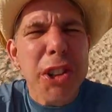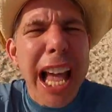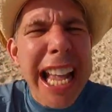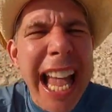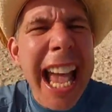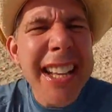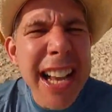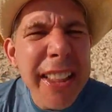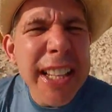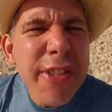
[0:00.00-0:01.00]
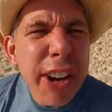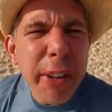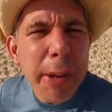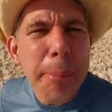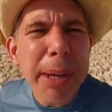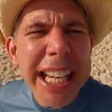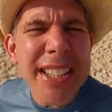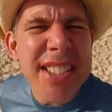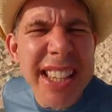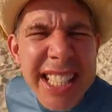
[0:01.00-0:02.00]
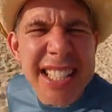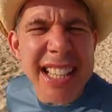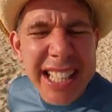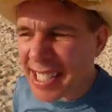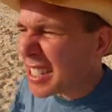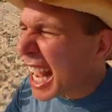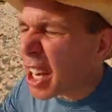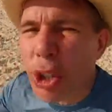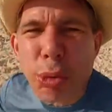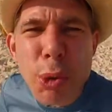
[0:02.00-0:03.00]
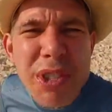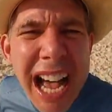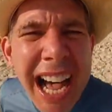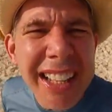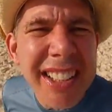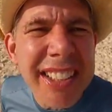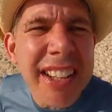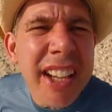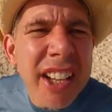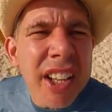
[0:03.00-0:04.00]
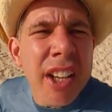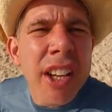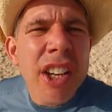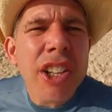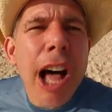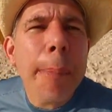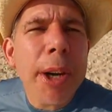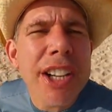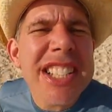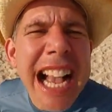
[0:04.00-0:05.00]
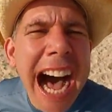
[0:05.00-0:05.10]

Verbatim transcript: are laying eggs on this very beach. This is Santa Cruz Island. Galapagos